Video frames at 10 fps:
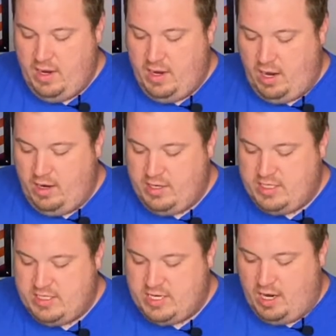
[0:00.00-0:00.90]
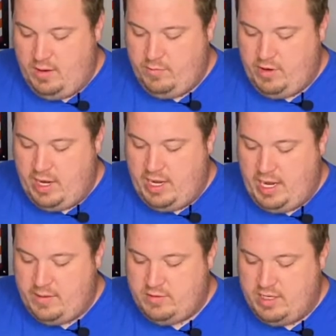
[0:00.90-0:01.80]
Artist Tom Ryan
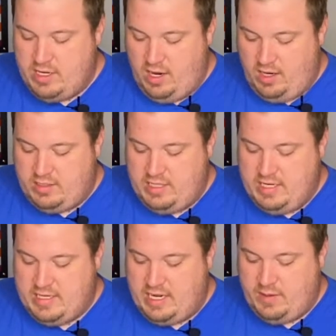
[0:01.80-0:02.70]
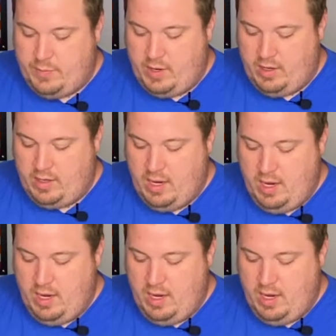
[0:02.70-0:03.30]
absolutely knocked these out of the park.